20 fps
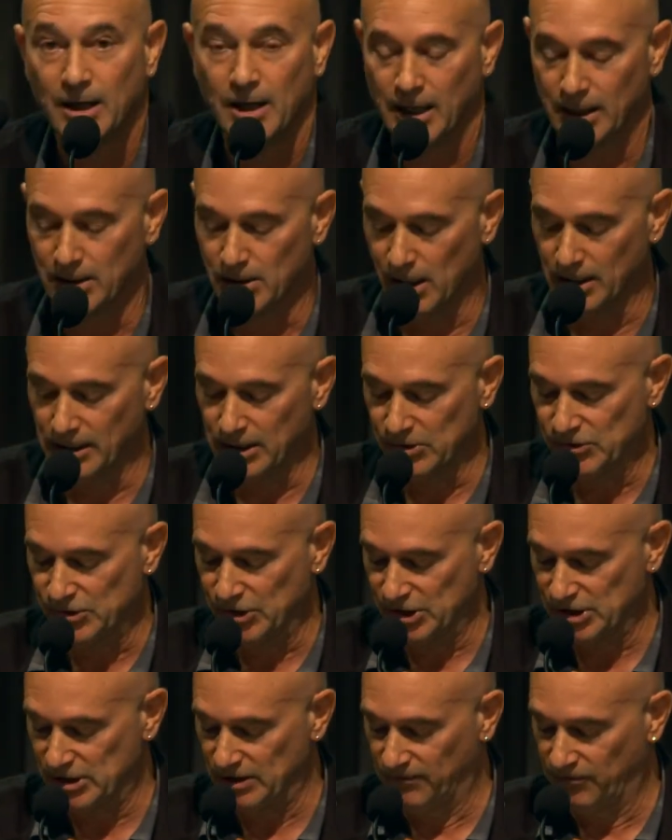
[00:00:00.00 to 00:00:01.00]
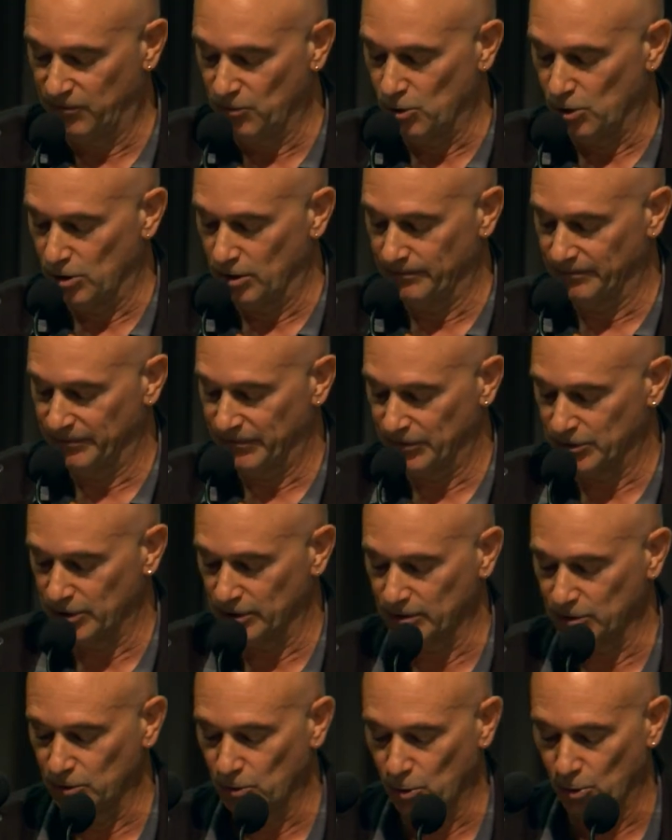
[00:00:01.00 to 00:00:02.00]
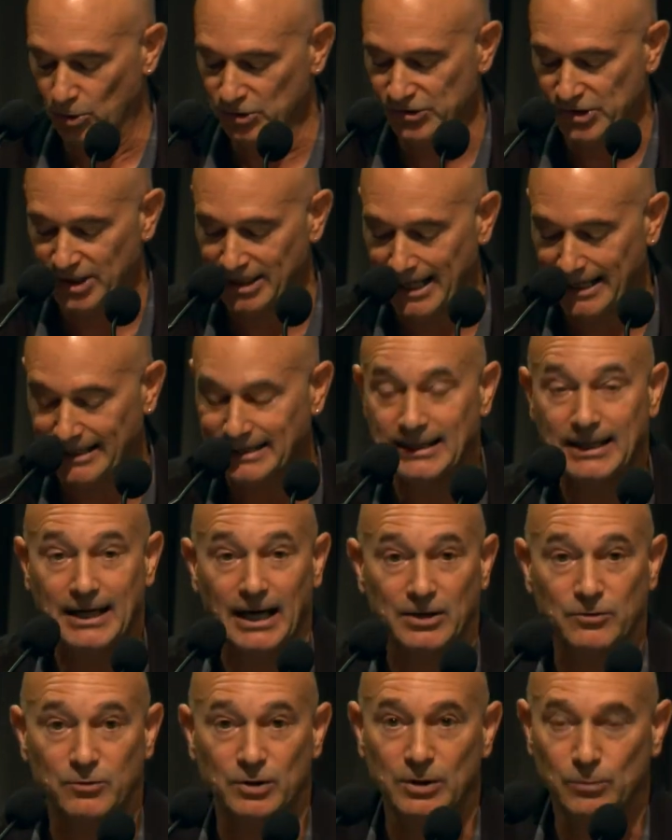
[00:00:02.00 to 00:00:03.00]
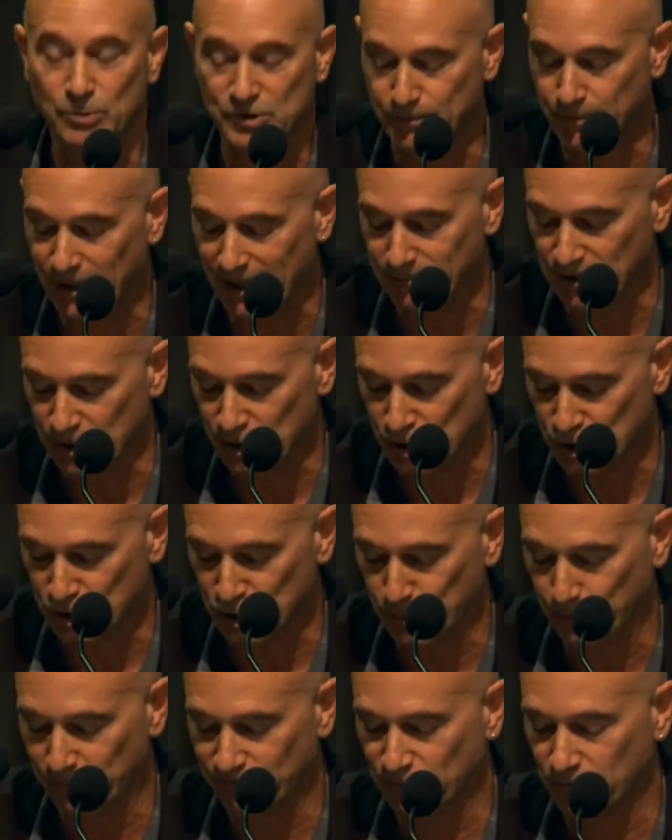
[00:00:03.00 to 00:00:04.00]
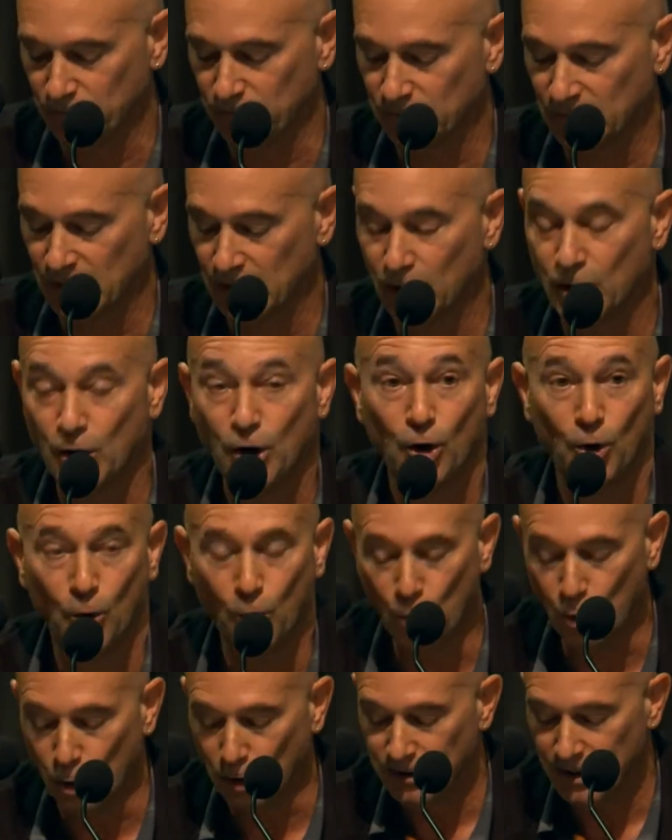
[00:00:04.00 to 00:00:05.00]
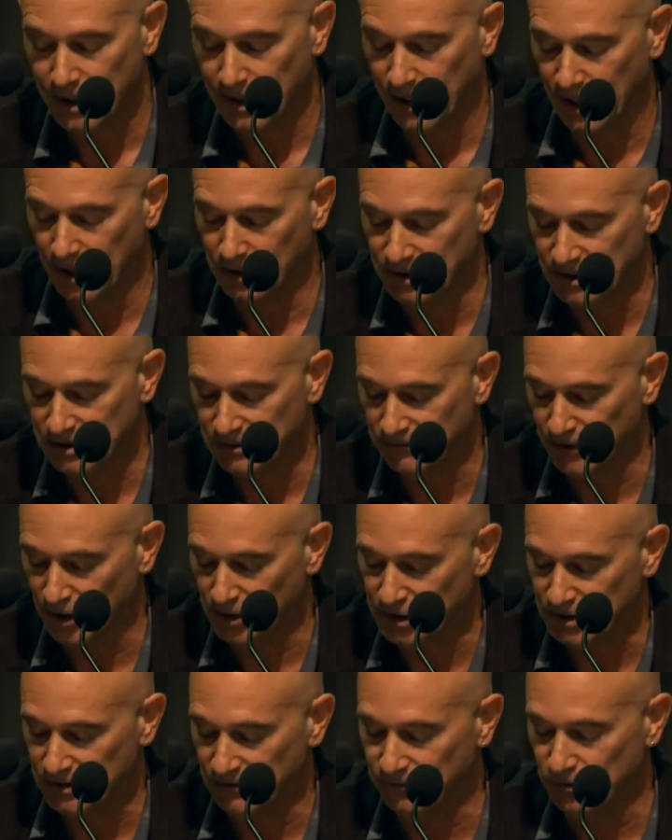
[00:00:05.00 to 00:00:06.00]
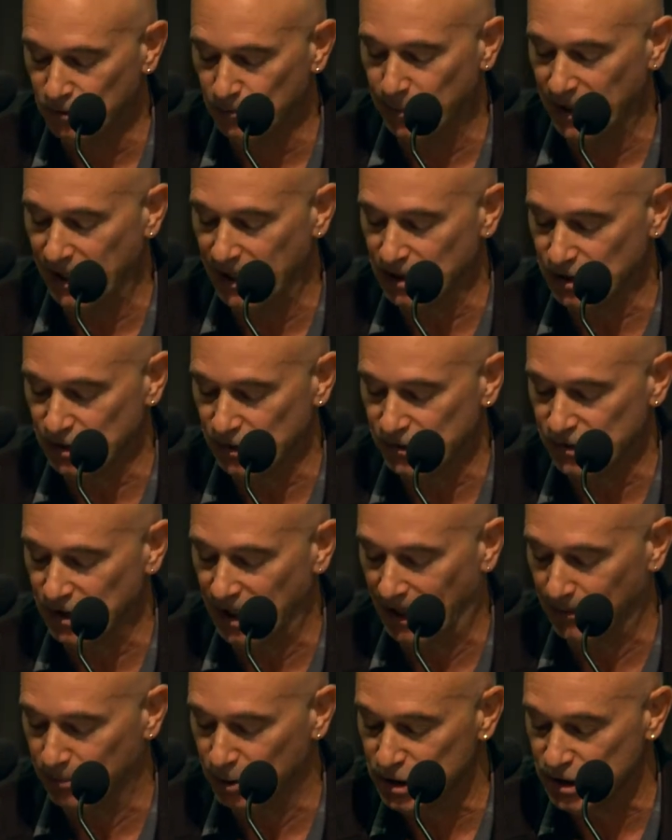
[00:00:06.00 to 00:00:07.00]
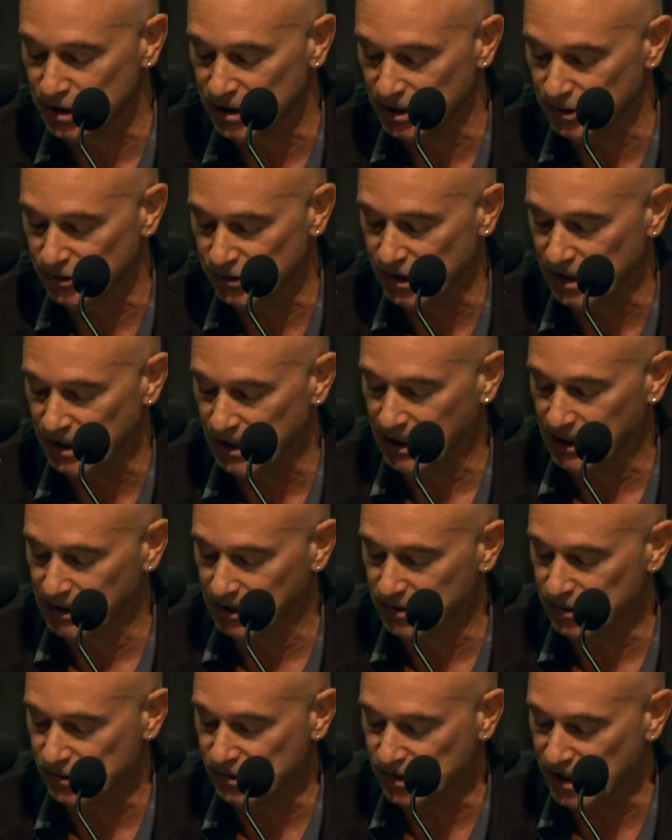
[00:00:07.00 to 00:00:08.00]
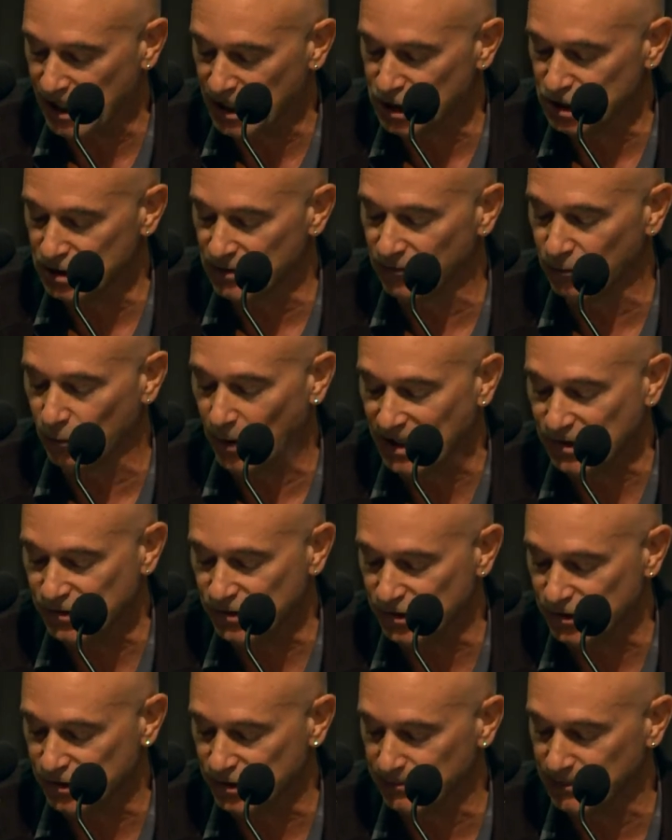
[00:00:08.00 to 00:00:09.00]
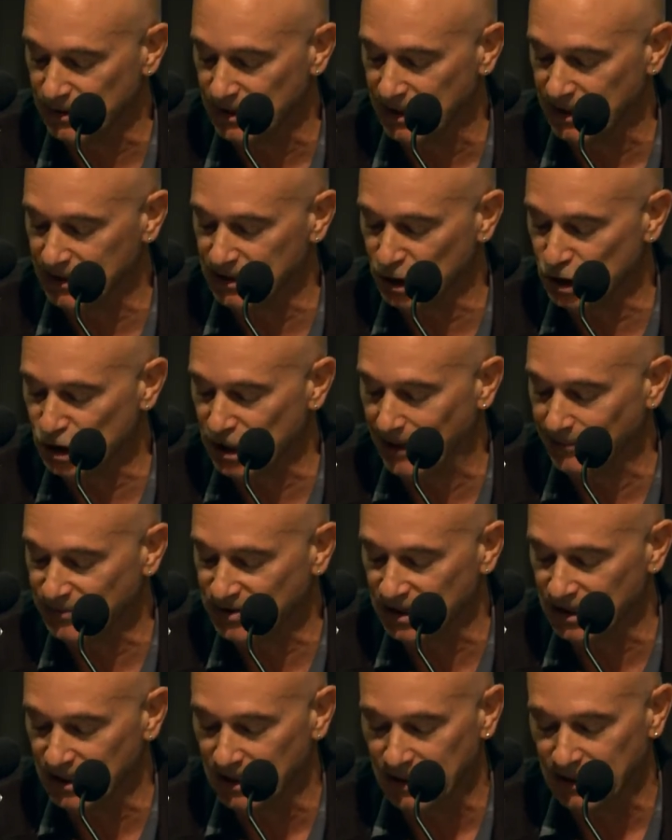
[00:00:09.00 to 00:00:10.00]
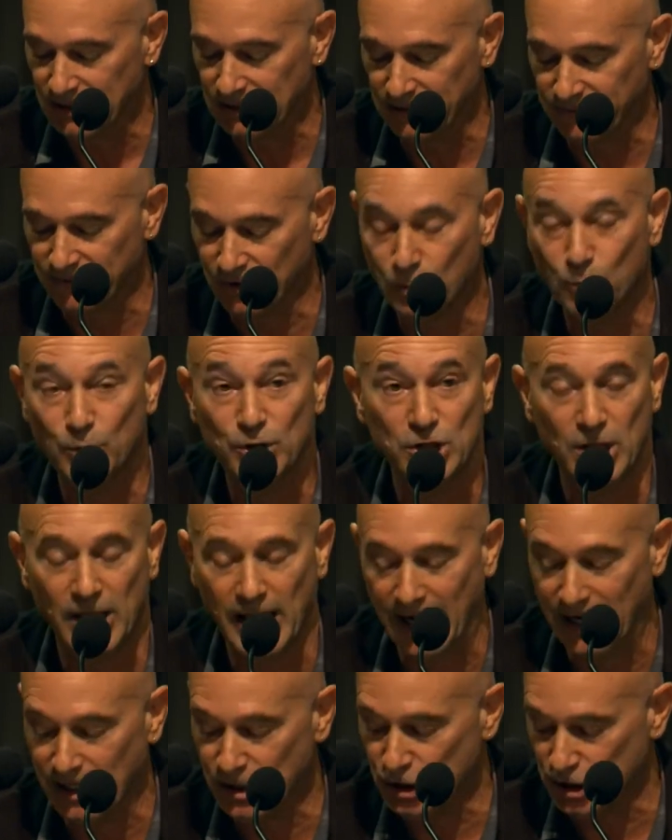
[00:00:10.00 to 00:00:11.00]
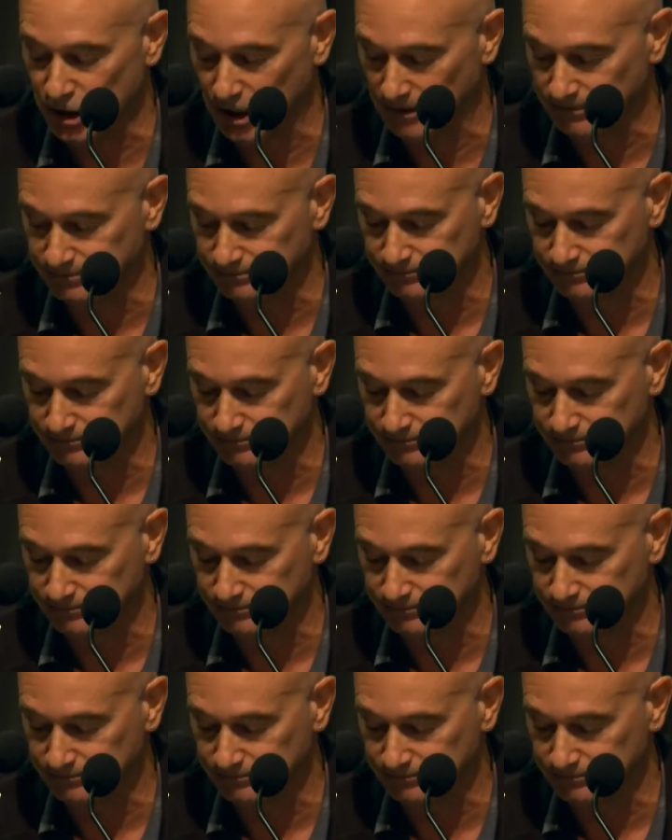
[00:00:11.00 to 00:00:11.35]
In 1964, Donald Horne's The Lucky Country was published. Horne only devoted a few pages to Aborigines in a discussion of racism in a chapter, Living with Asia.